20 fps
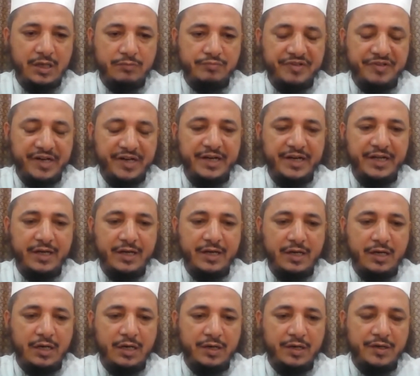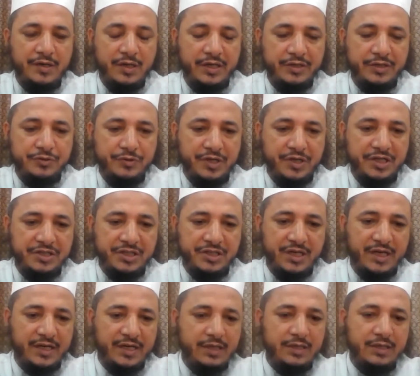training education,
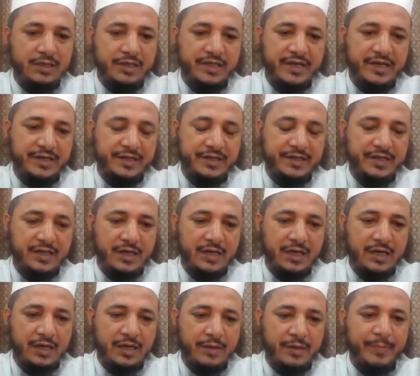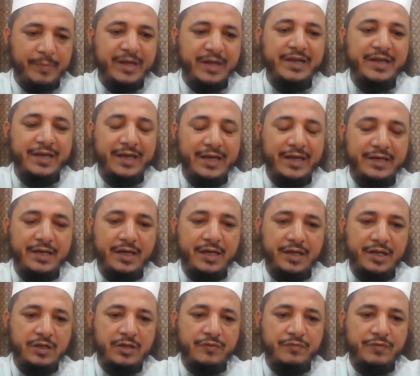I learned that there are many areas
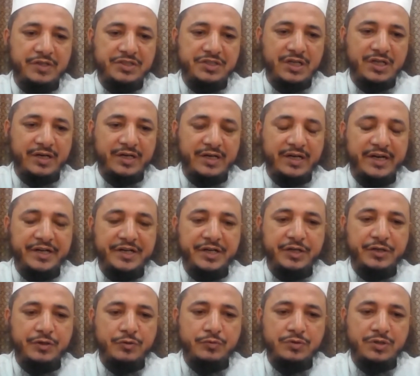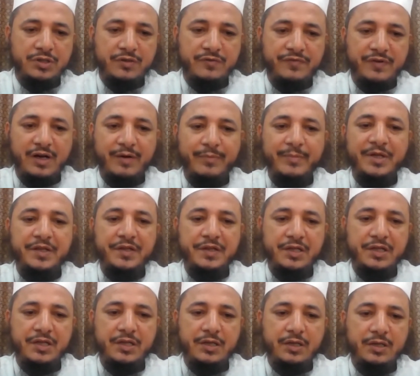which are related to the
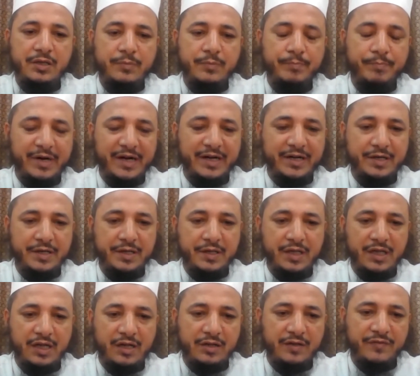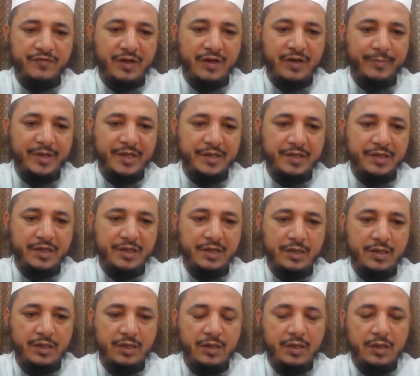pharmacy practice or the pharmacy
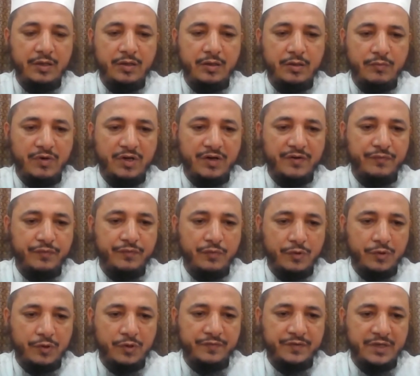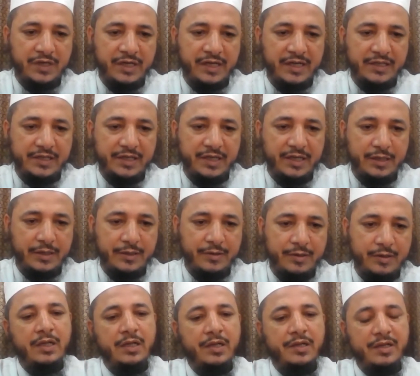workforce of the healthcare.
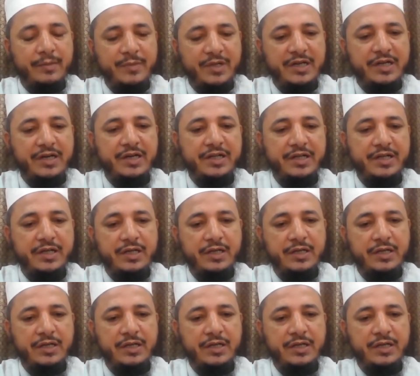Similarly,